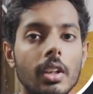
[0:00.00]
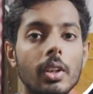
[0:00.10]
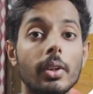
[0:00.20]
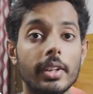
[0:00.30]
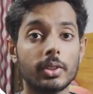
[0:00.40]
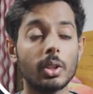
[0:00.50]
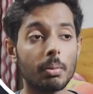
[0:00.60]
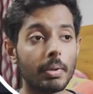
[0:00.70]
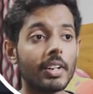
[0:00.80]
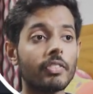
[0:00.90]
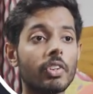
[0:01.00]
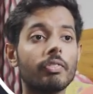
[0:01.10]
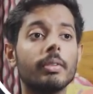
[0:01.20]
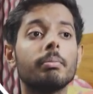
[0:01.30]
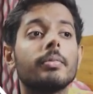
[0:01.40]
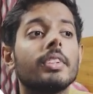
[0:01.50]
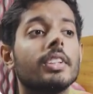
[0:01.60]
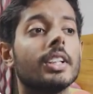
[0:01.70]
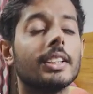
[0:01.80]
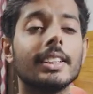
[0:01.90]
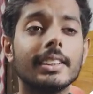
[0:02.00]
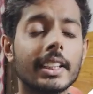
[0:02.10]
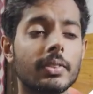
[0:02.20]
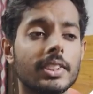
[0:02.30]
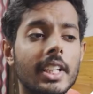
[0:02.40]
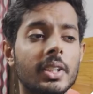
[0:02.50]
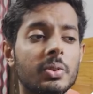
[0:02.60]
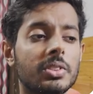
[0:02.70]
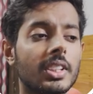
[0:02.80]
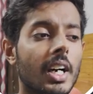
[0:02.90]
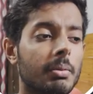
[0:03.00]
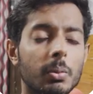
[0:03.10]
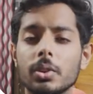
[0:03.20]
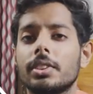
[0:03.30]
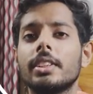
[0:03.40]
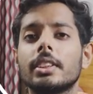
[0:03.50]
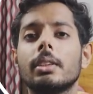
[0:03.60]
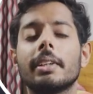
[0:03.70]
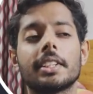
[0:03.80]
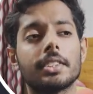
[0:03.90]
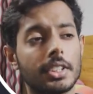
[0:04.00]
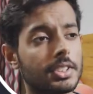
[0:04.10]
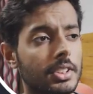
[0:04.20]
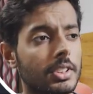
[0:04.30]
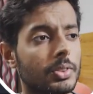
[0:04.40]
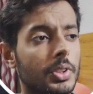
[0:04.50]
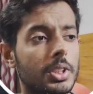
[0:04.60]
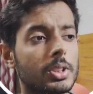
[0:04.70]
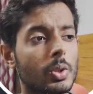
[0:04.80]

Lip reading: Okay, so apart from Vim, the other things which I use are mostly some extensions which